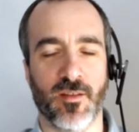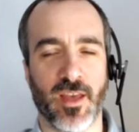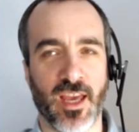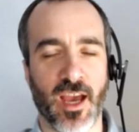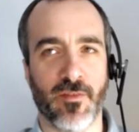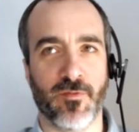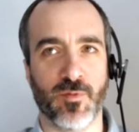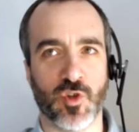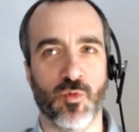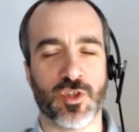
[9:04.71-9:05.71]
AF
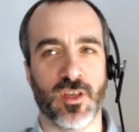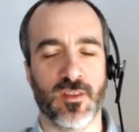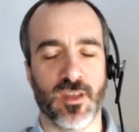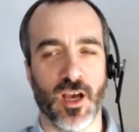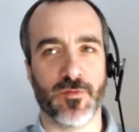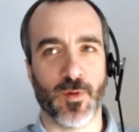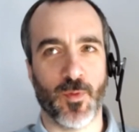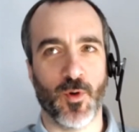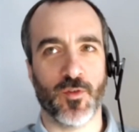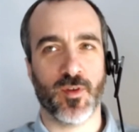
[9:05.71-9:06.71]
was almost the
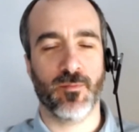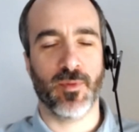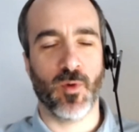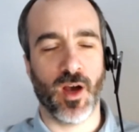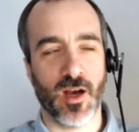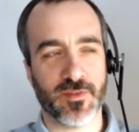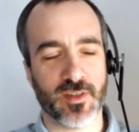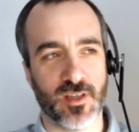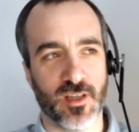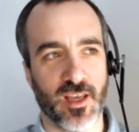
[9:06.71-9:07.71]
afterthought, but
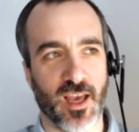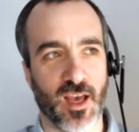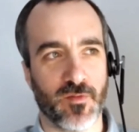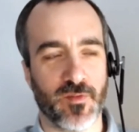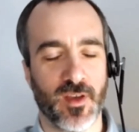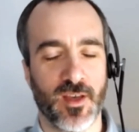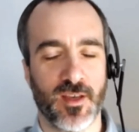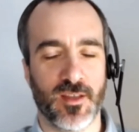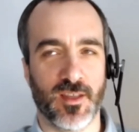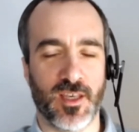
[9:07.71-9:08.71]
after seeing AF,
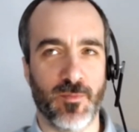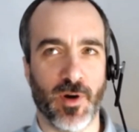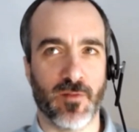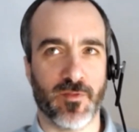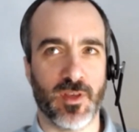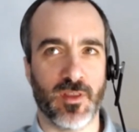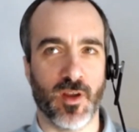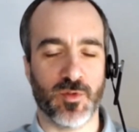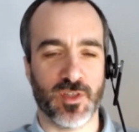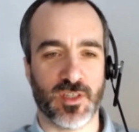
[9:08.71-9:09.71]
the key part for me
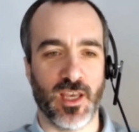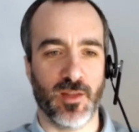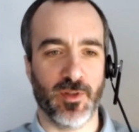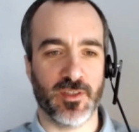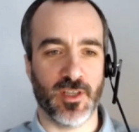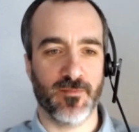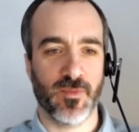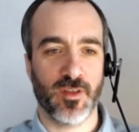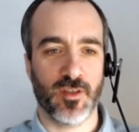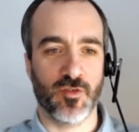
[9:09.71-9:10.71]
there was the scalability.
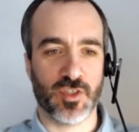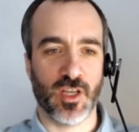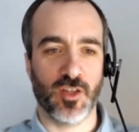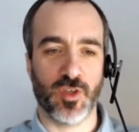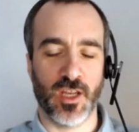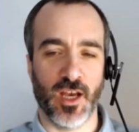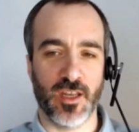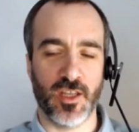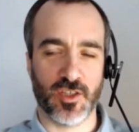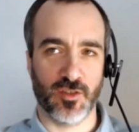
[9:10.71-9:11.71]
You know, instead of looking at a
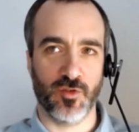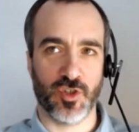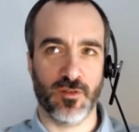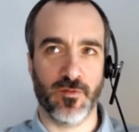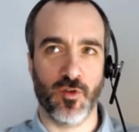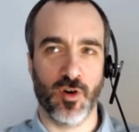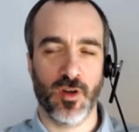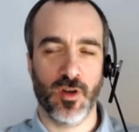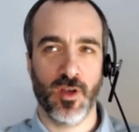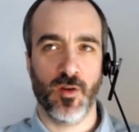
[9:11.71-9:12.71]
niche solution for
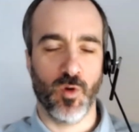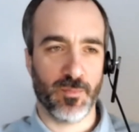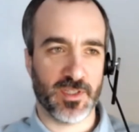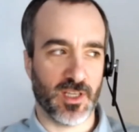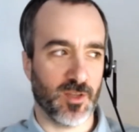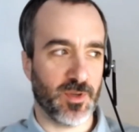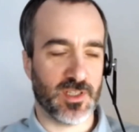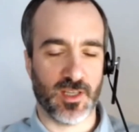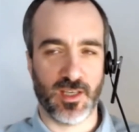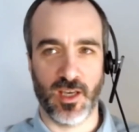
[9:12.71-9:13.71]
one particular
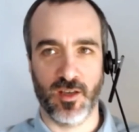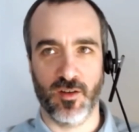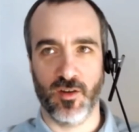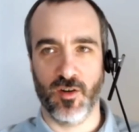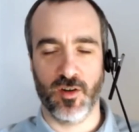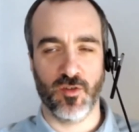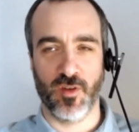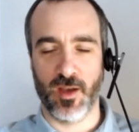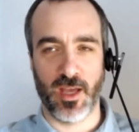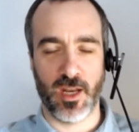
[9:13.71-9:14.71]
piece of kit or, you
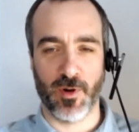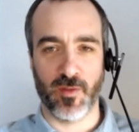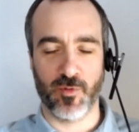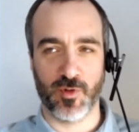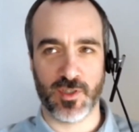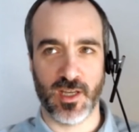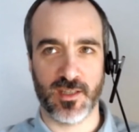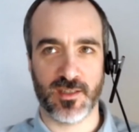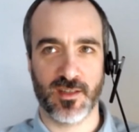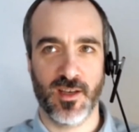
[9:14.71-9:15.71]
know, any part of the
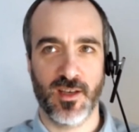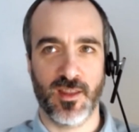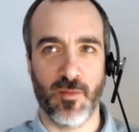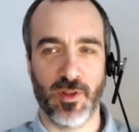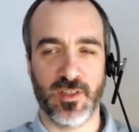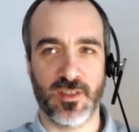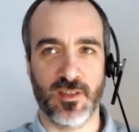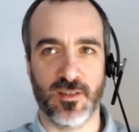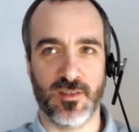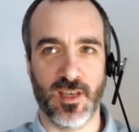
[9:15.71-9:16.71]
process, the ability
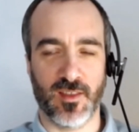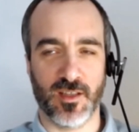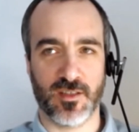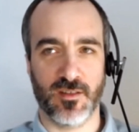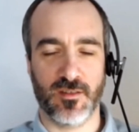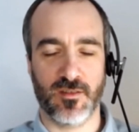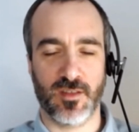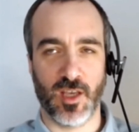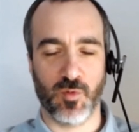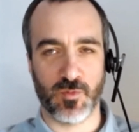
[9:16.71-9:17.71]
to take
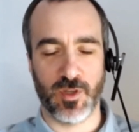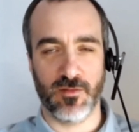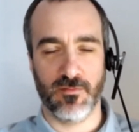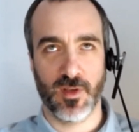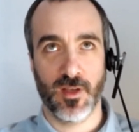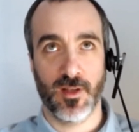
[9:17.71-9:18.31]
what's been